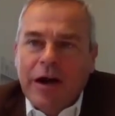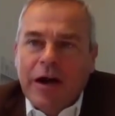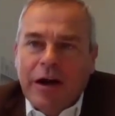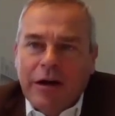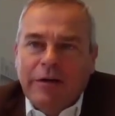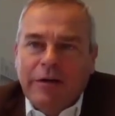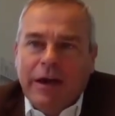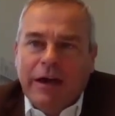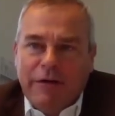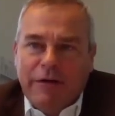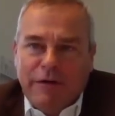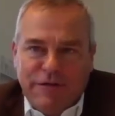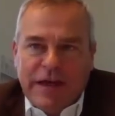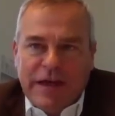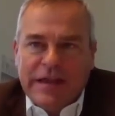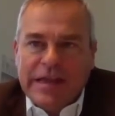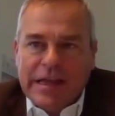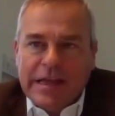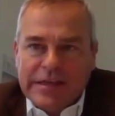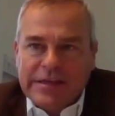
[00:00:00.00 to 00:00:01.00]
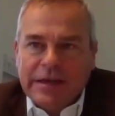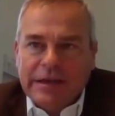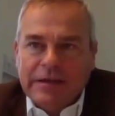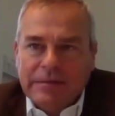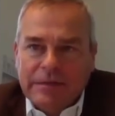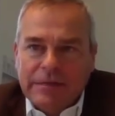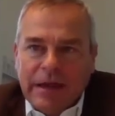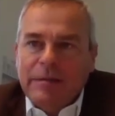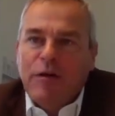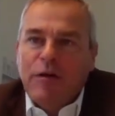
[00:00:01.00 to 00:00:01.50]
we have a fantastic
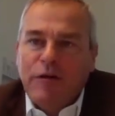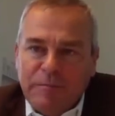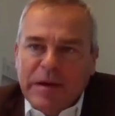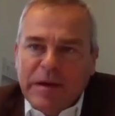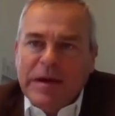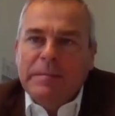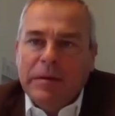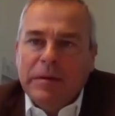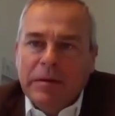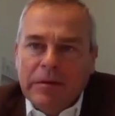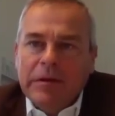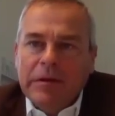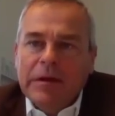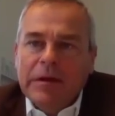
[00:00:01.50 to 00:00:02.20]
team of people.